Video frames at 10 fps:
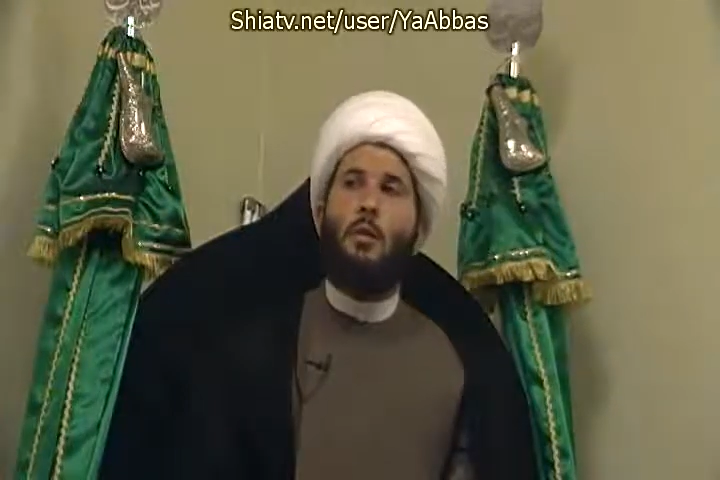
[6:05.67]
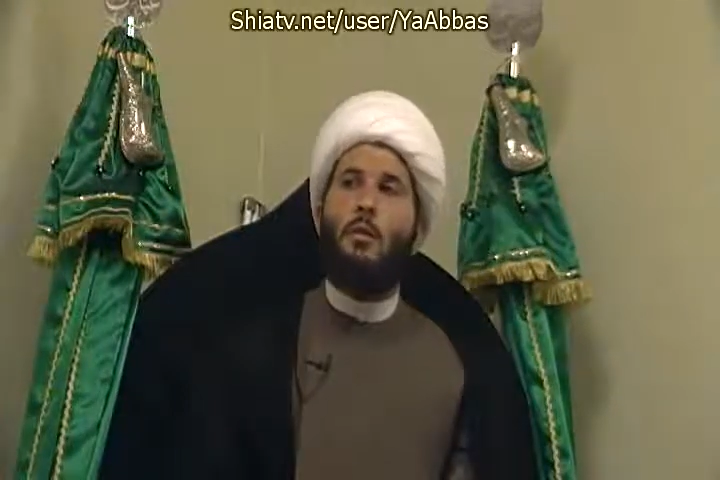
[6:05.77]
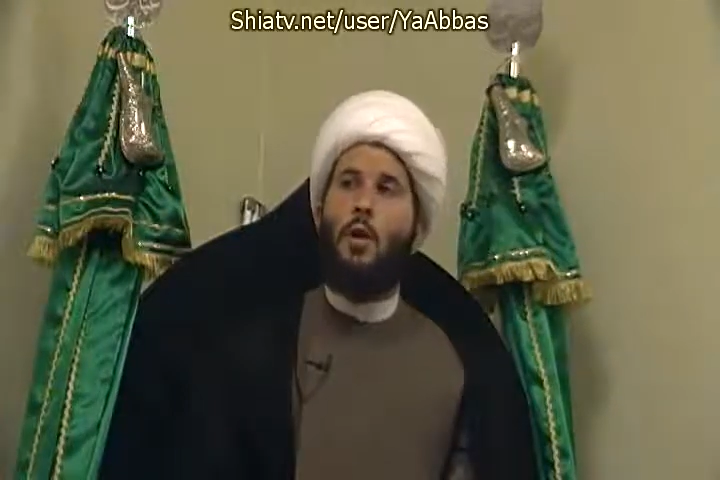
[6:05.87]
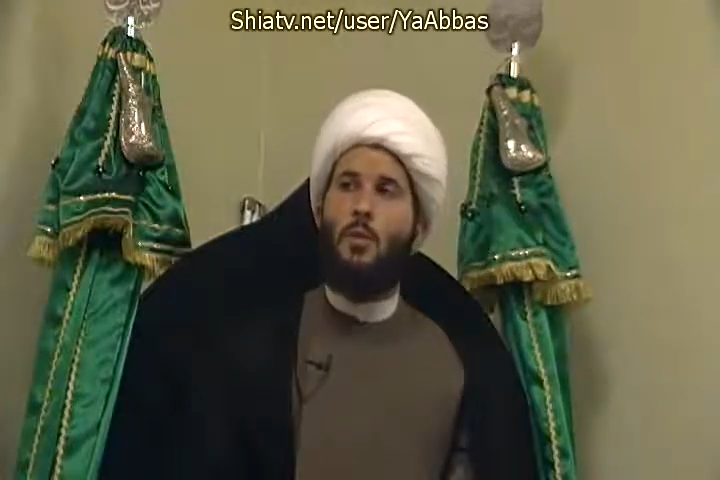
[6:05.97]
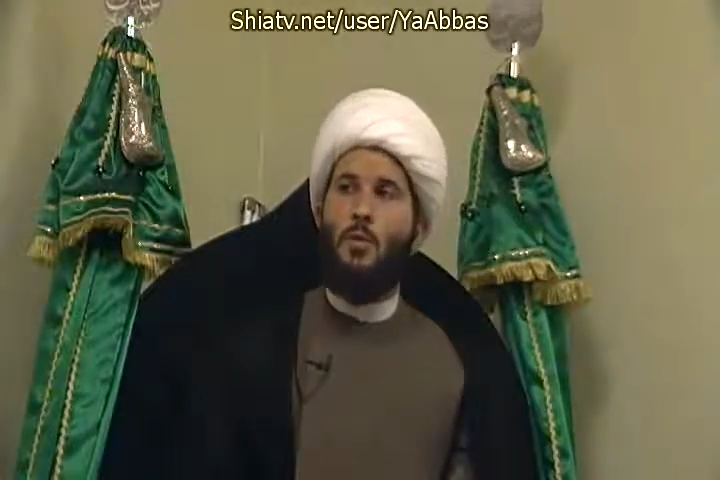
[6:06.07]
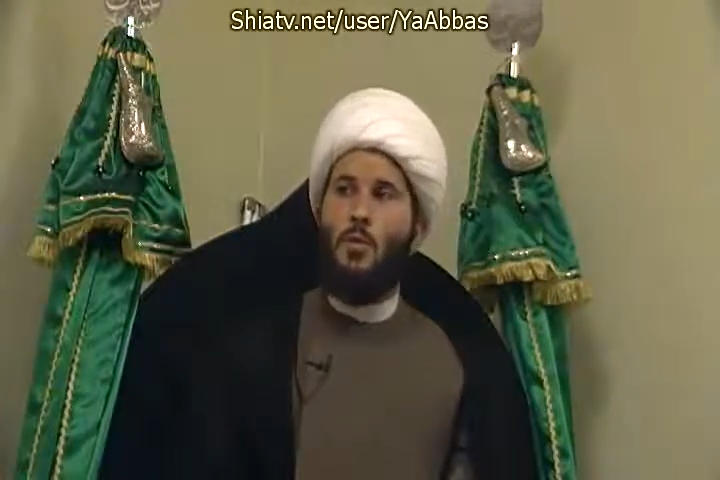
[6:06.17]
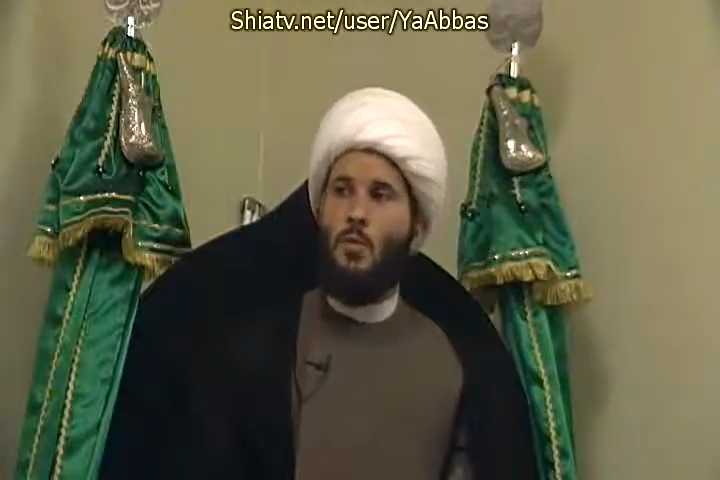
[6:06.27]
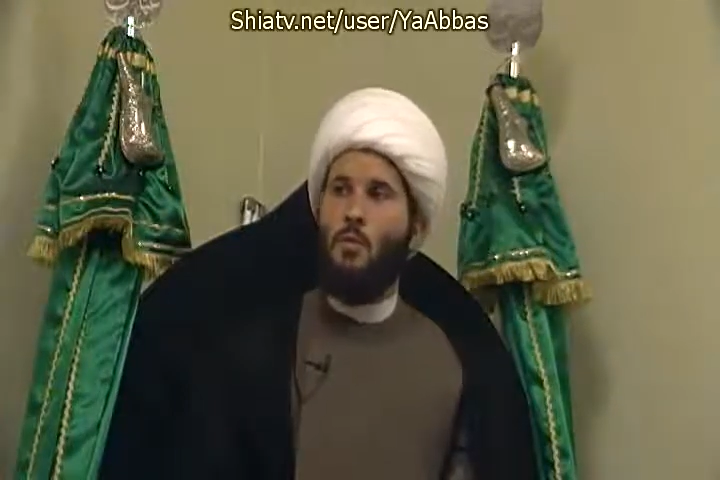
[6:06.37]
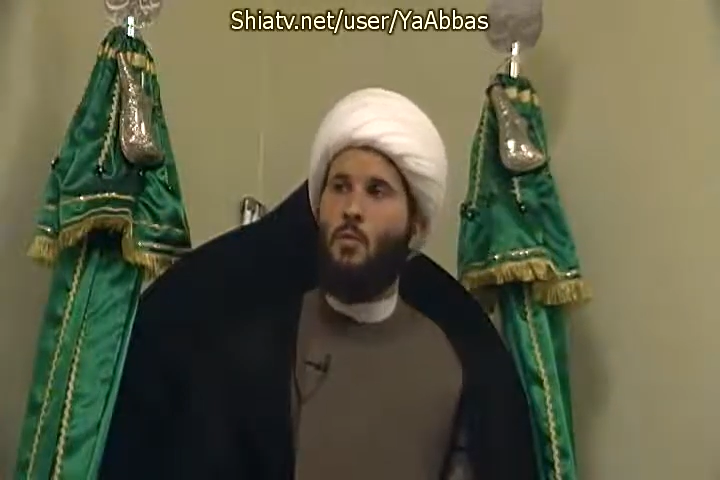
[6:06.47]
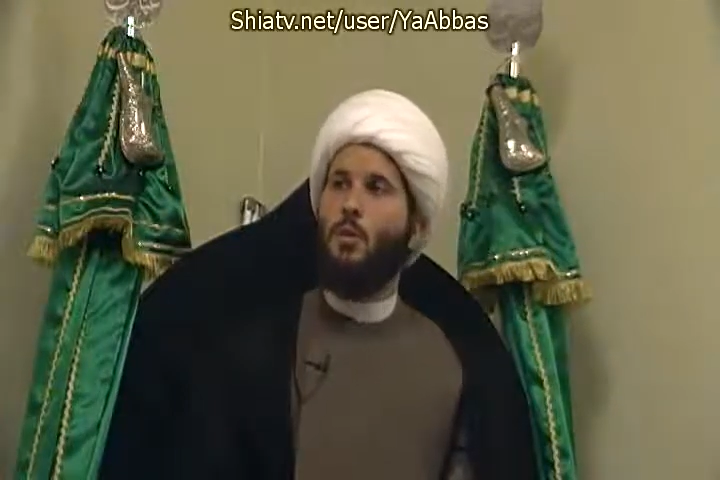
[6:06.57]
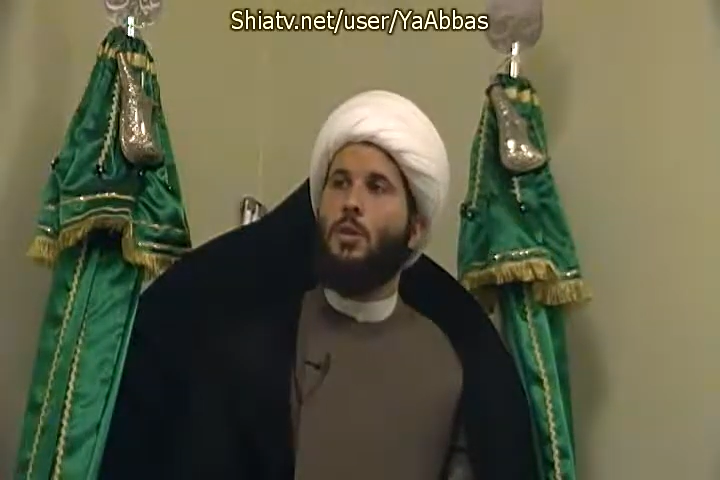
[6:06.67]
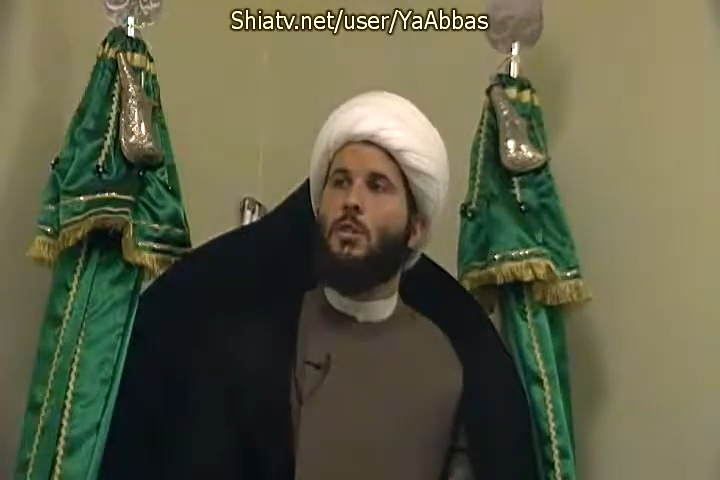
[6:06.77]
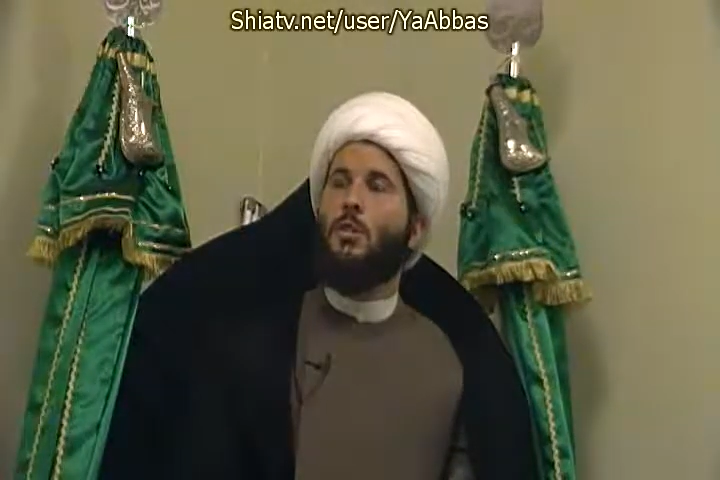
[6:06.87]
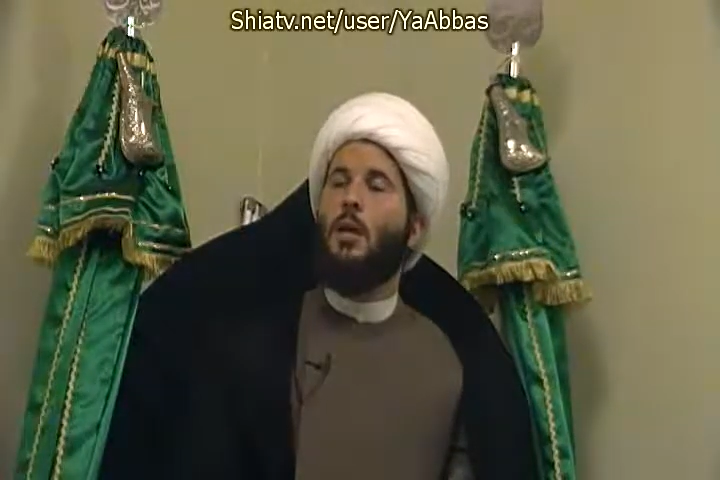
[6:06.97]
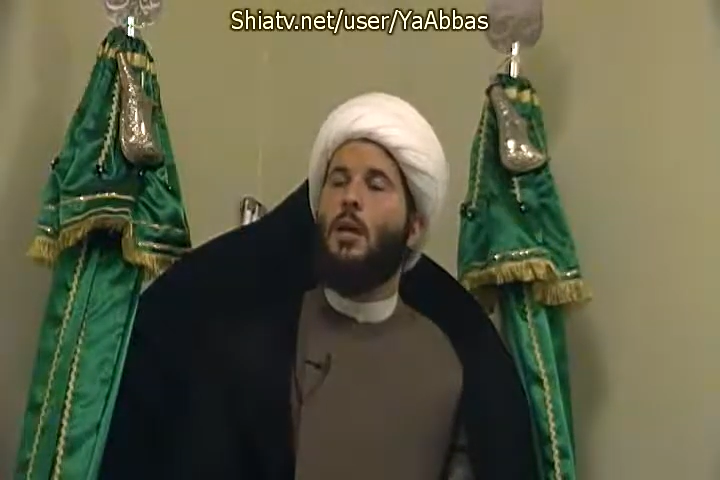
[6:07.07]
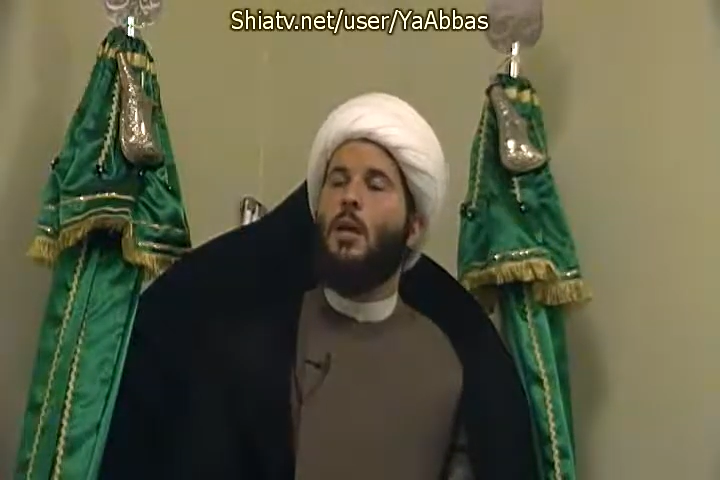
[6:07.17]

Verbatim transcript: month up to this point.